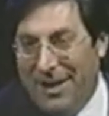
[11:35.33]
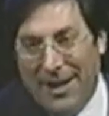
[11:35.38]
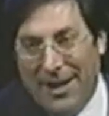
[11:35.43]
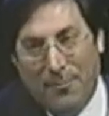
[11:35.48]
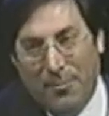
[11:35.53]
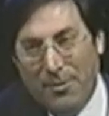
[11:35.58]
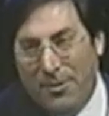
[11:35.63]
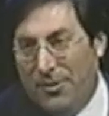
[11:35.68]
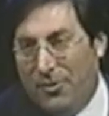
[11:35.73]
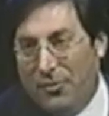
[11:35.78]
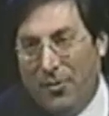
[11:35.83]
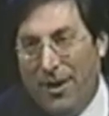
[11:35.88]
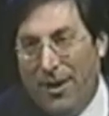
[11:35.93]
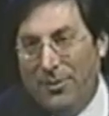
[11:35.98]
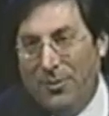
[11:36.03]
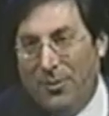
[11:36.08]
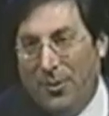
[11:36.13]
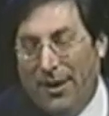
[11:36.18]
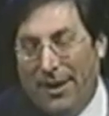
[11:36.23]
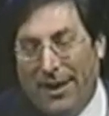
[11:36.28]
You got to, you know, a
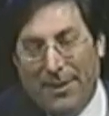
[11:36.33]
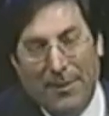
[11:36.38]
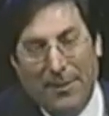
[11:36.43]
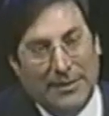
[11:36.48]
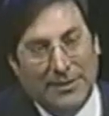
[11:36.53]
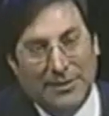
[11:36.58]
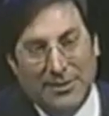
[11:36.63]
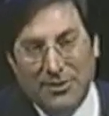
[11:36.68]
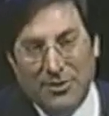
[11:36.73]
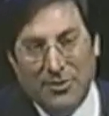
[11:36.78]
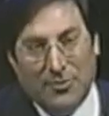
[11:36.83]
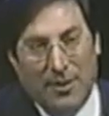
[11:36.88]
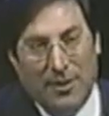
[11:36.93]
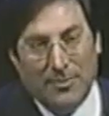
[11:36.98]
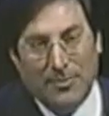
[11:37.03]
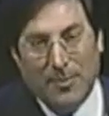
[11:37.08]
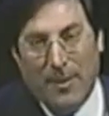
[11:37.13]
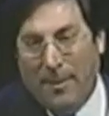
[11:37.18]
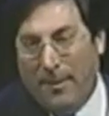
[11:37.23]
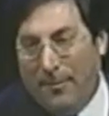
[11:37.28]
trial lawyer, you got to make
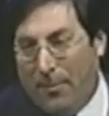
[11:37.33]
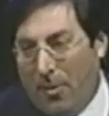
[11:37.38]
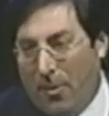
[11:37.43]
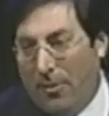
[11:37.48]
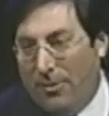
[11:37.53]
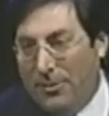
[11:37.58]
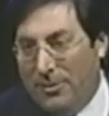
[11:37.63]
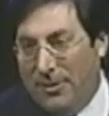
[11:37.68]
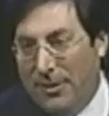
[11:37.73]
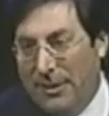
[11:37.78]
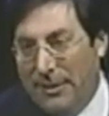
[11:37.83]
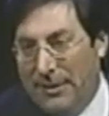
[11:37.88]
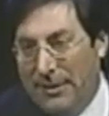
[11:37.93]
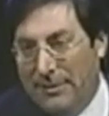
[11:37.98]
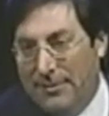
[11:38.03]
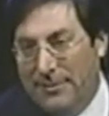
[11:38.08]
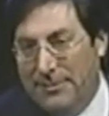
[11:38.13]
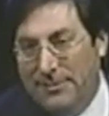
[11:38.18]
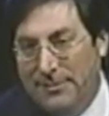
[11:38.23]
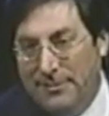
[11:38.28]
decisions right on the spot. My partners,
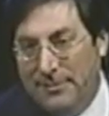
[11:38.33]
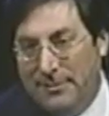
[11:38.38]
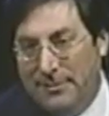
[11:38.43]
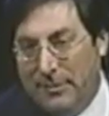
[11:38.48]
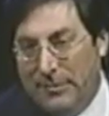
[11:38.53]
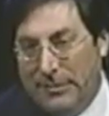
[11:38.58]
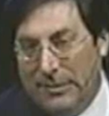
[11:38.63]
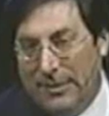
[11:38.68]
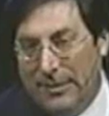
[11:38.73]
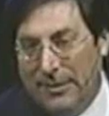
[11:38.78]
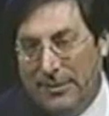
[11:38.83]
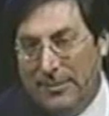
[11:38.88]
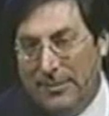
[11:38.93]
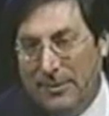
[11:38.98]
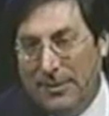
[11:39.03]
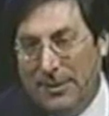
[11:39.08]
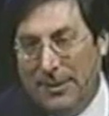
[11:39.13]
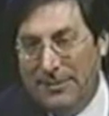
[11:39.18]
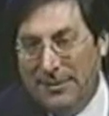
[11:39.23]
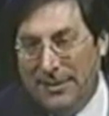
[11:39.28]
don't you think
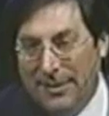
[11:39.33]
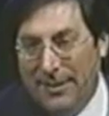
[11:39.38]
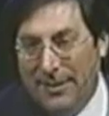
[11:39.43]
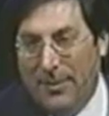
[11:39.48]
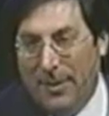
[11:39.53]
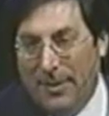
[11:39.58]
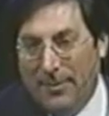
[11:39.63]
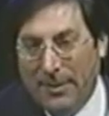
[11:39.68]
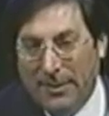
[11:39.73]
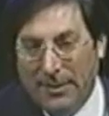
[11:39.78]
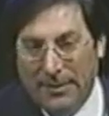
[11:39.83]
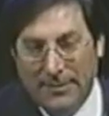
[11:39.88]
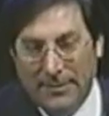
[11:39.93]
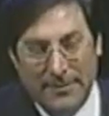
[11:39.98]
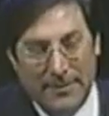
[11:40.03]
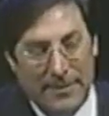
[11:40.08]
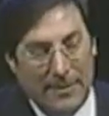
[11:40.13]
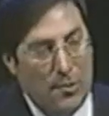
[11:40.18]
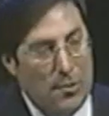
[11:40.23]
you should object? Ah, wait a minute.